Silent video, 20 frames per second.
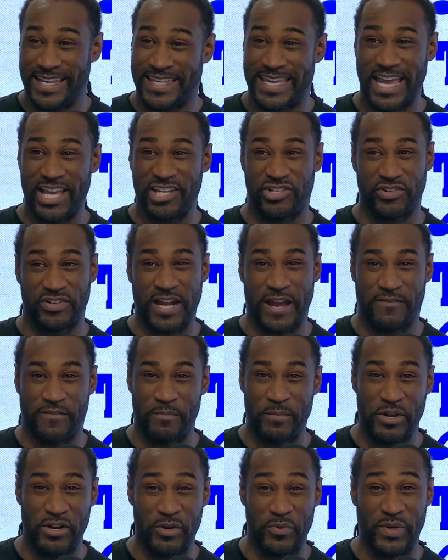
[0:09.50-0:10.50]
In case you're
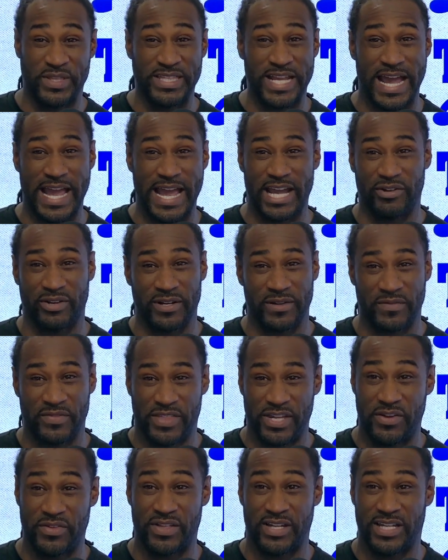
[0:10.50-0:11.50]
not familiar with Niagara,
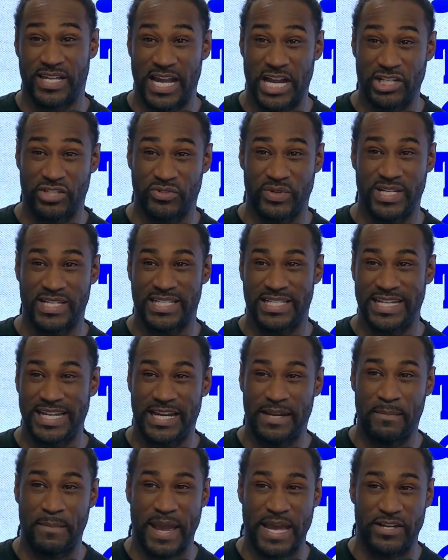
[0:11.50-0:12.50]
they're the country's
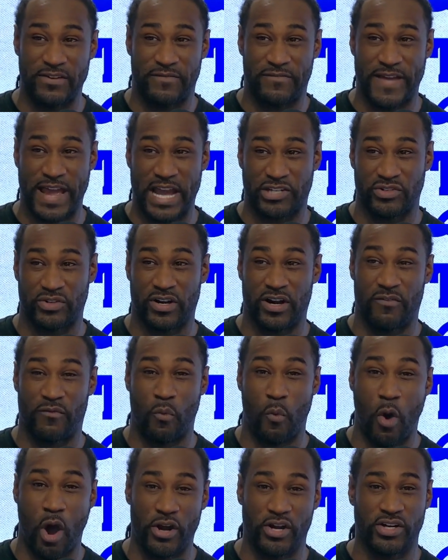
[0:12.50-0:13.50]
leading manufacturer
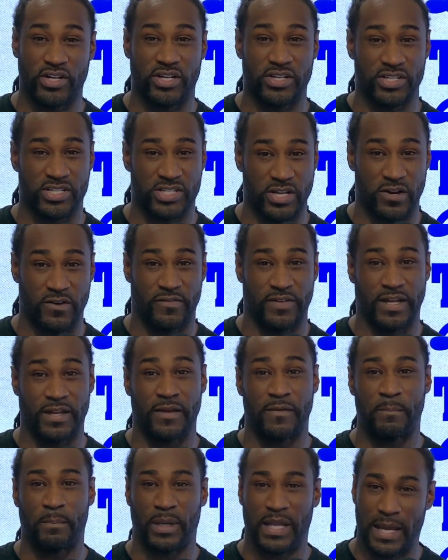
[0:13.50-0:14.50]
of water
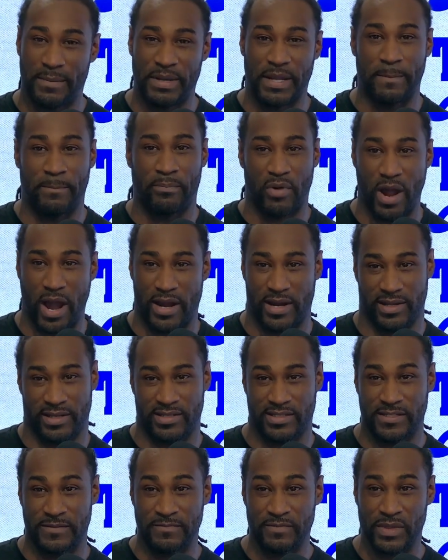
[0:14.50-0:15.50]
conserving plumbing
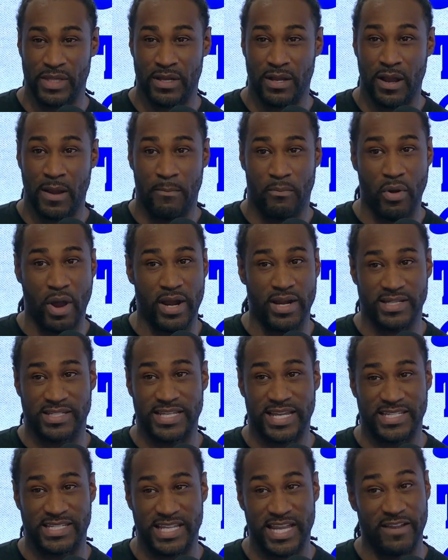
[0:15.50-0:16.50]
products,
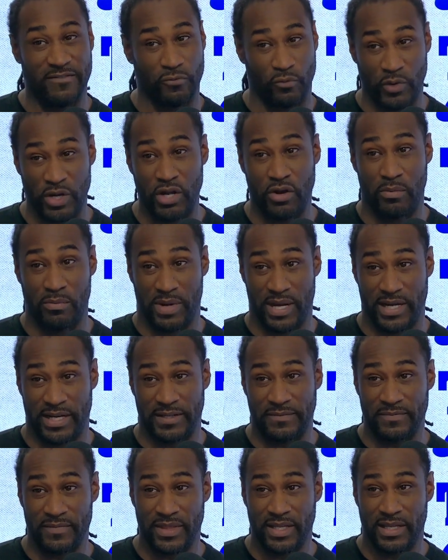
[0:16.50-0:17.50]
products that save real
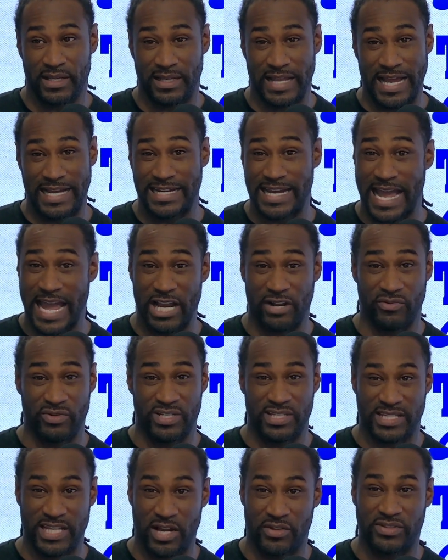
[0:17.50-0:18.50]
money, like
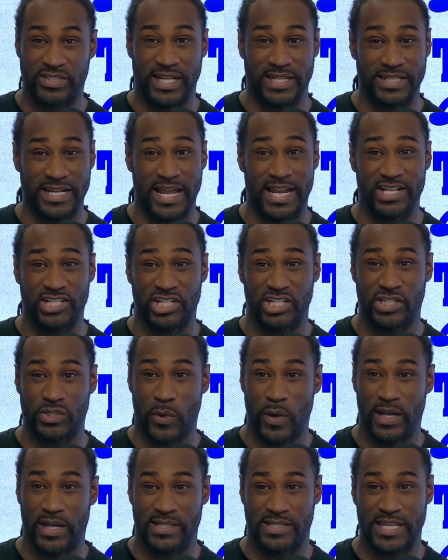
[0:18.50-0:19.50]
Niagara's stealth technology
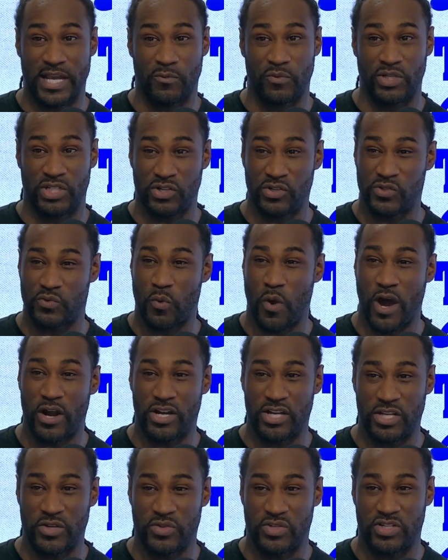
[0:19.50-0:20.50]
toilets that reduce
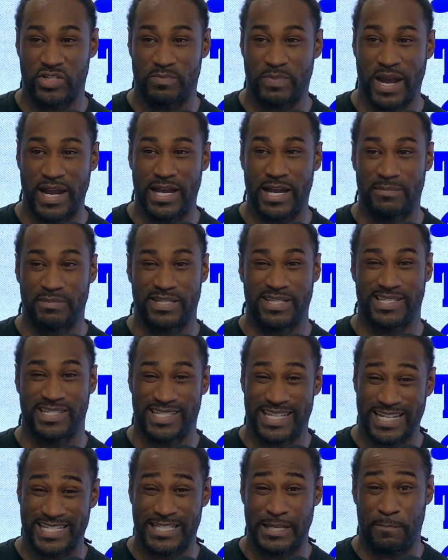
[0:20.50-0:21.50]
water usage by up to
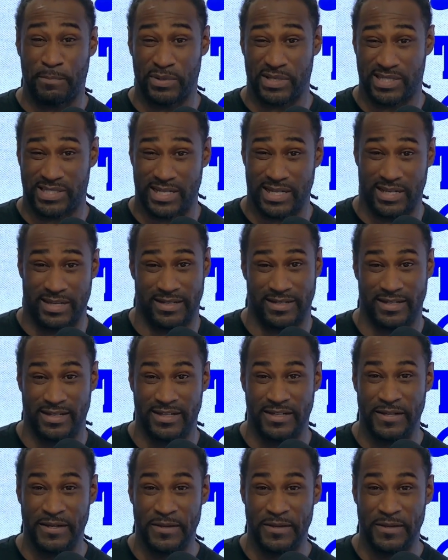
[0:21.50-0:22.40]
60%.